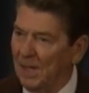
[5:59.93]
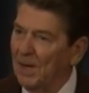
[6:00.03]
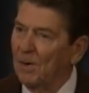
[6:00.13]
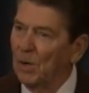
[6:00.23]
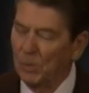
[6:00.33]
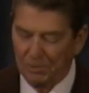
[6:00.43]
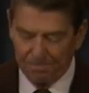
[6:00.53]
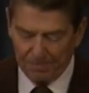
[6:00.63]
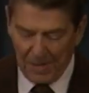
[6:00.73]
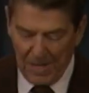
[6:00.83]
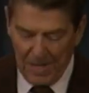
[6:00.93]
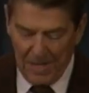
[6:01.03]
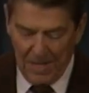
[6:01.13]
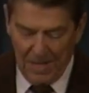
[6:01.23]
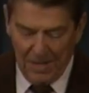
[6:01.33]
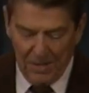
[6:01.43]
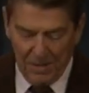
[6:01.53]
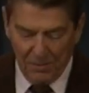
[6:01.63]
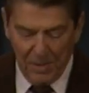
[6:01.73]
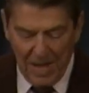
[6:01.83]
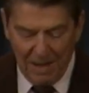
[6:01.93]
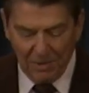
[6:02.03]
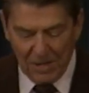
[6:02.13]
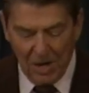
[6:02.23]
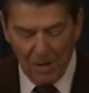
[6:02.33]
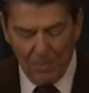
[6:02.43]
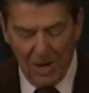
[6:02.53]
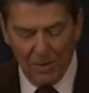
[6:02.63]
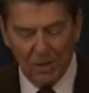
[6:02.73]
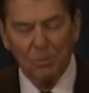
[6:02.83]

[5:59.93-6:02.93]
in our own. We have it in our power